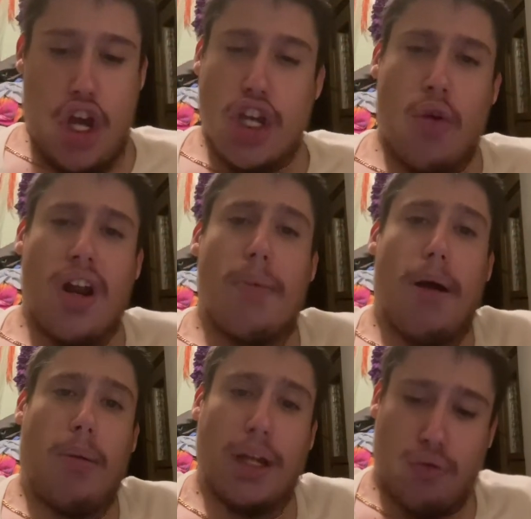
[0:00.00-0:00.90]
You're in a
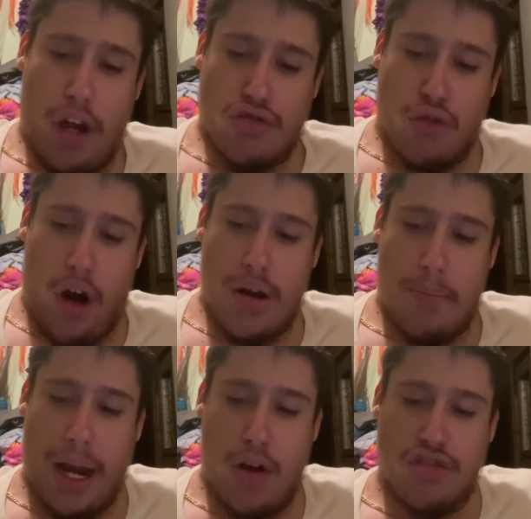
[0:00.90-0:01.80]
public restaurant
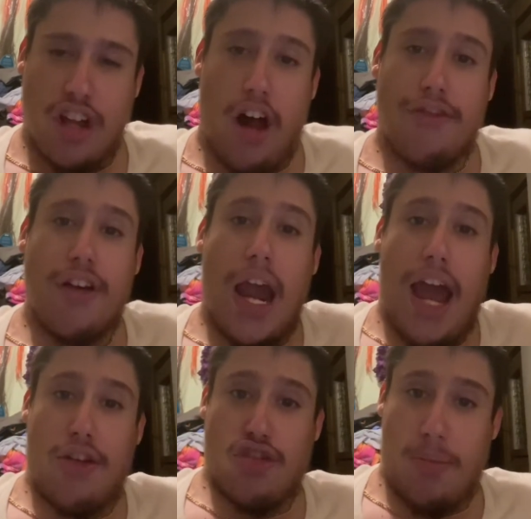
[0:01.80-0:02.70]
by yourself,
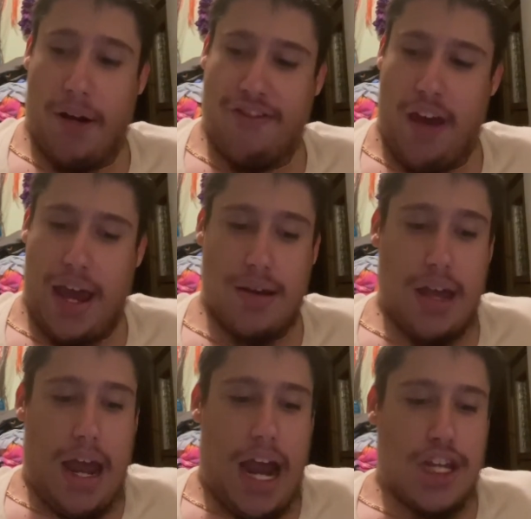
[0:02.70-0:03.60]
and there's a buffet,
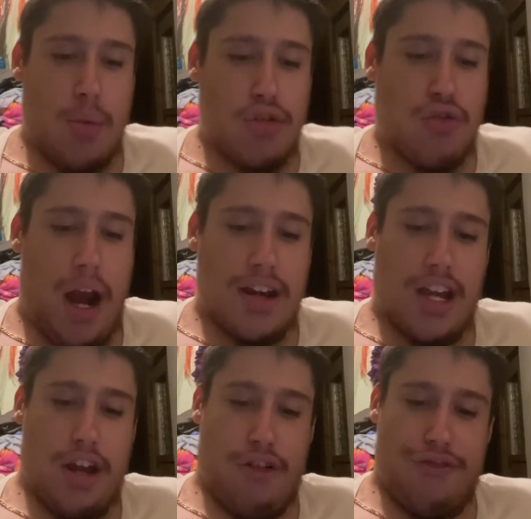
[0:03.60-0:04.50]
and you were trying to
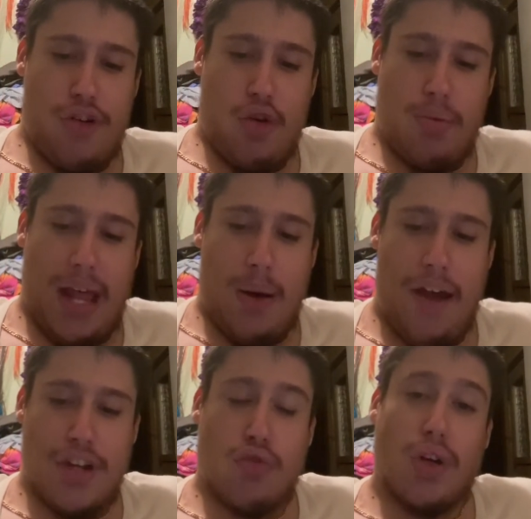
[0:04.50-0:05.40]
get your food without
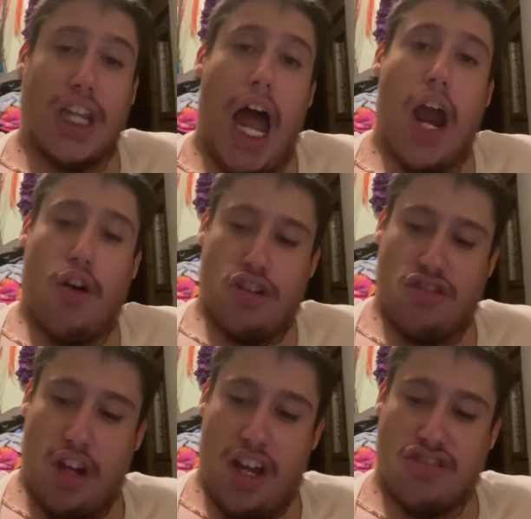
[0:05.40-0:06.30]
having to rely on an
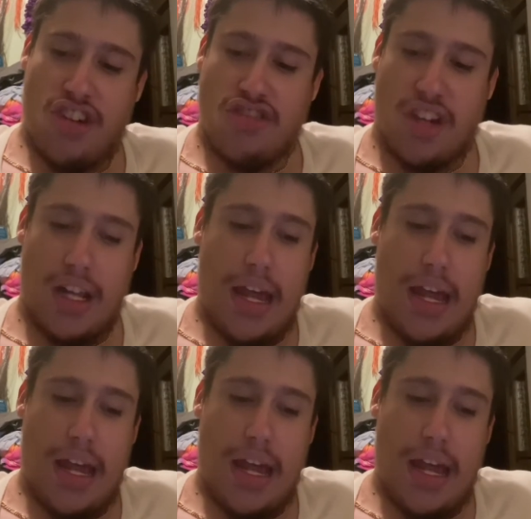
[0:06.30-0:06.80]
assistant,